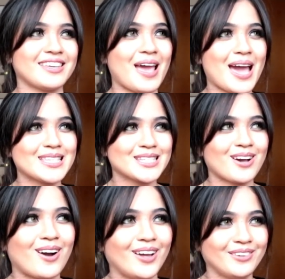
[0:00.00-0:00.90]
Yes,
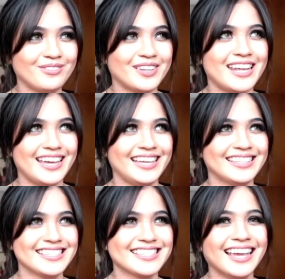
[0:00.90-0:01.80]

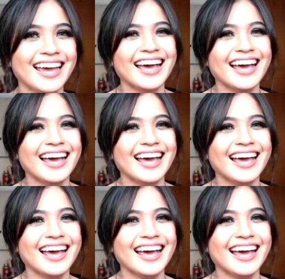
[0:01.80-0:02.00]
confidence.